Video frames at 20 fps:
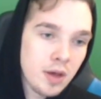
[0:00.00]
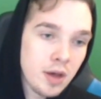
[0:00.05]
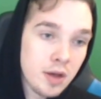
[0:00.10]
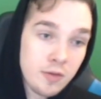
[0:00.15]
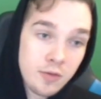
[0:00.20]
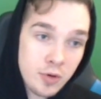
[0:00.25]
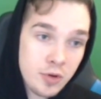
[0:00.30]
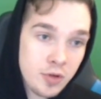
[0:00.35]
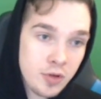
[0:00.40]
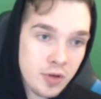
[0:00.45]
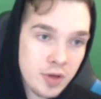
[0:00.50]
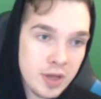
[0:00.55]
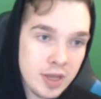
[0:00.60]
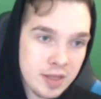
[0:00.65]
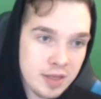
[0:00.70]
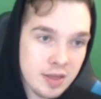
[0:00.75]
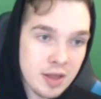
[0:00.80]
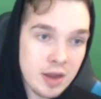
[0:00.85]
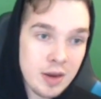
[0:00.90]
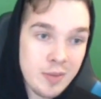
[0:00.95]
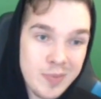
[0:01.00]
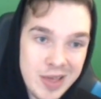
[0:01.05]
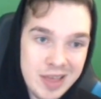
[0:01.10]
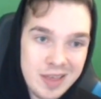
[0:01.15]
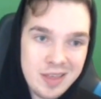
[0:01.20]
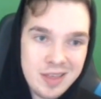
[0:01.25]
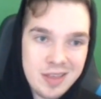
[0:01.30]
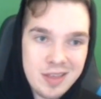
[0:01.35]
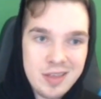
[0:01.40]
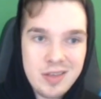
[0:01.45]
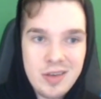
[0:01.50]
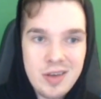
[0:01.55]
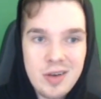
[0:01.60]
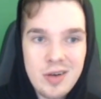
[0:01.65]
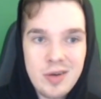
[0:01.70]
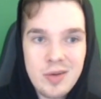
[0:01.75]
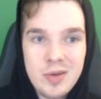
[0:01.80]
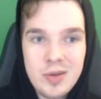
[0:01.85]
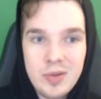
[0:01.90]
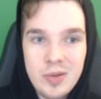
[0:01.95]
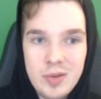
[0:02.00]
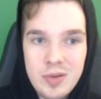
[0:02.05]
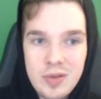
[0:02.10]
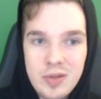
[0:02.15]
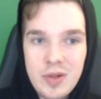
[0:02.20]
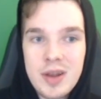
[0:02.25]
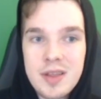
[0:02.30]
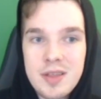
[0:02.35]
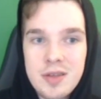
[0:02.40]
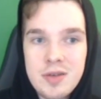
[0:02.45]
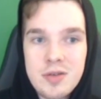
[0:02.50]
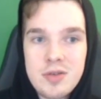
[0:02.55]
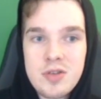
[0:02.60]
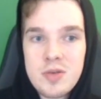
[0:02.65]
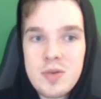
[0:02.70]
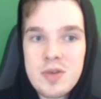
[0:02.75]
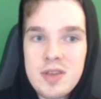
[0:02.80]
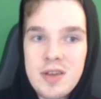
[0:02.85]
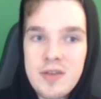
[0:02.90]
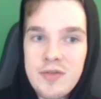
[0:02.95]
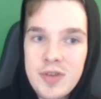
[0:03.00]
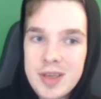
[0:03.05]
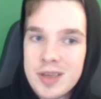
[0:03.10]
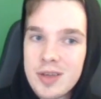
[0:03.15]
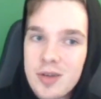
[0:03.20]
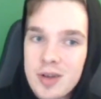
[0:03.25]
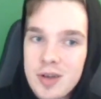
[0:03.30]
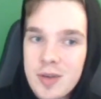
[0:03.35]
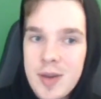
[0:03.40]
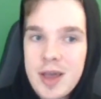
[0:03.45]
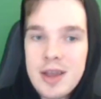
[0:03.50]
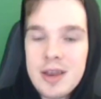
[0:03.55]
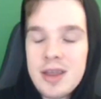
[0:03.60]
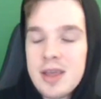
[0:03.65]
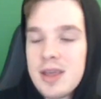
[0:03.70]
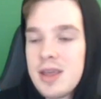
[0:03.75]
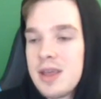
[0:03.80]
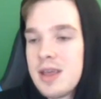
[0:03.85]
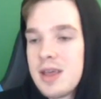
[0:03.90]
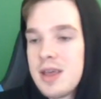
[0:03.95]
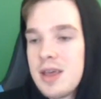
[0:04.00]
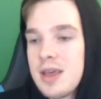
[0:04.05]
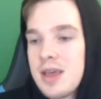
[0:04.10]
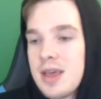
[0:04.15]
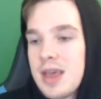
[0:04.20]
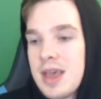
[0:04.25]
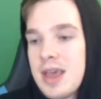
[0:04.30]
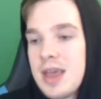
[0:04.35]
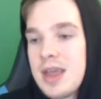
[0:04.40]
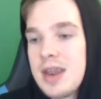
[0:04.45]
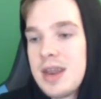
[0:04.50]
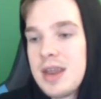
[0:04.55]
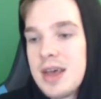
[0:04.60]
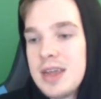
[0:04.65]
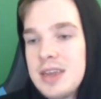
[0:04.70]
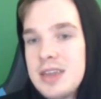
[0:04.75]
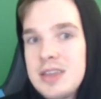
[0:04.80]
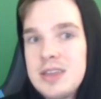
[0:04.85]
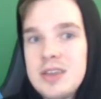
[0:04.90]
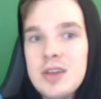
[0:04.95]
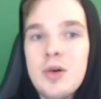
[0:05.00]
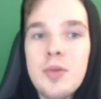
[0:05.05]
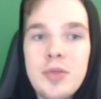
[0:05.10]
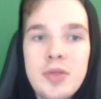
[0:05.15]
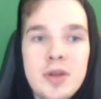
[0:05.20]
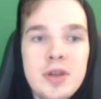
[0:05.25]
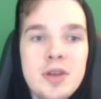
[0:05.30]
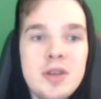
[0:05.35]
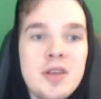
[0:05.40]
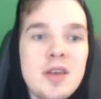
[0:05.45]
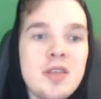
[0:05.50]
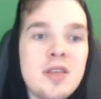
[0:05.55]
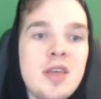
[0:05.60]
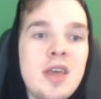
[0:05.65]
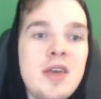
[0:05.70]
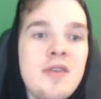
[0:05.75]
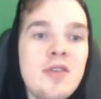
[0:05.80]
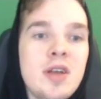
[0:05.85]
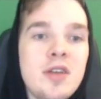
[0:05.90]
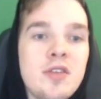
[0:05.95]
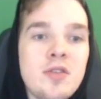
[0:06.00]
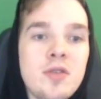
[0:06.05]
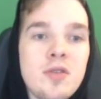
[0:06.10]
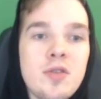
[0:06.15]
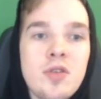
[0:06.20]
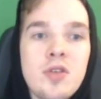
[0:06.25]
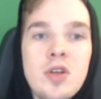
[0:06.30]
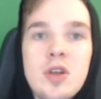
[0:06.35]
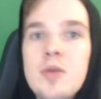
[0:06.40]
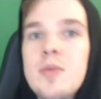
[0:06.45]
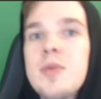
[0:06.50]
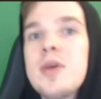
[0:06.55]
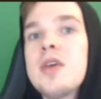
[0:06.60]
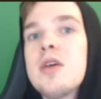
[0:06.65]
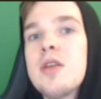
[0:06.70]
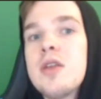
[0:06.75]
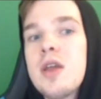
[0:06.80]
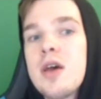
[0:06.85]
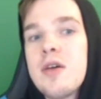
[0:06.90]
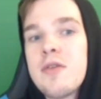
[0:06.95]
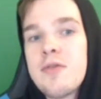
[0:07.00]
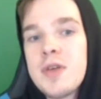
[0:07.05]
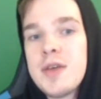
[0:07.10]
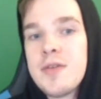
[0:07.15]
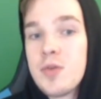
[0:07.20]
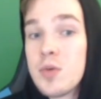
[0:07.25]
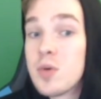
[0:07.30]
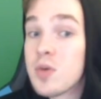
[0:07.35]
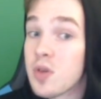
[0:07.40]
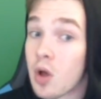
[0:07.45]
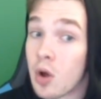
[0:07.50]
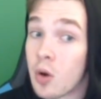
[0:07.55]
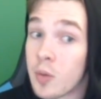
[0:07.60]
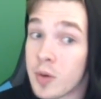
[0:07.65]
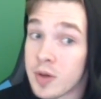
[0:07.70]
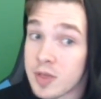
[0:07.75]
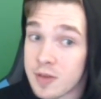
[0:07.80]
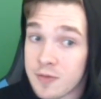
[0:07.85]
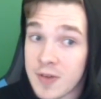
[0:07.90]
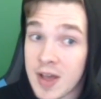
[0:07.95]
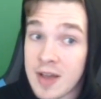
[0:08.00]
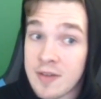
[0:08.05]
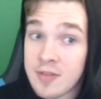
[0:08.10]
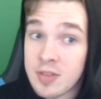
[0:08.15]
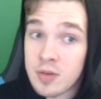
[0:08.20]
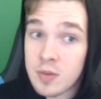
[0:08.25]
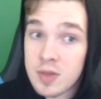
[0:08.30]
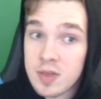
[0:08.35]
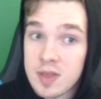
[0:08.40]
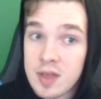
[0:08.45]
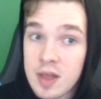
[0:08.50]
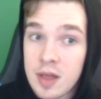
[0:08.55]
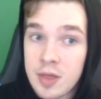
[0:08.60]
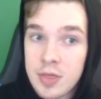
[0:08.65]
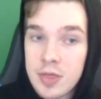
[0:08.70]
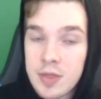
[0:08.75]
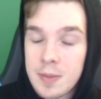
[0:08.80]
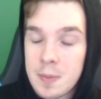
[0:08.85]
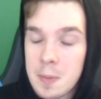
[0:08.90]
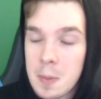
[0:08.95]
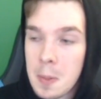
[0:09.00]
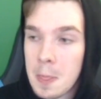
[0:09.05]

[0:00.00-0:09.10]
Unfortunately, it's not a beast, so you lose a lot of synergy with stuff like Kill Command. And I don't think Duskhaven Hunter is going to be good enough. If it was always a 5/2 with stealth,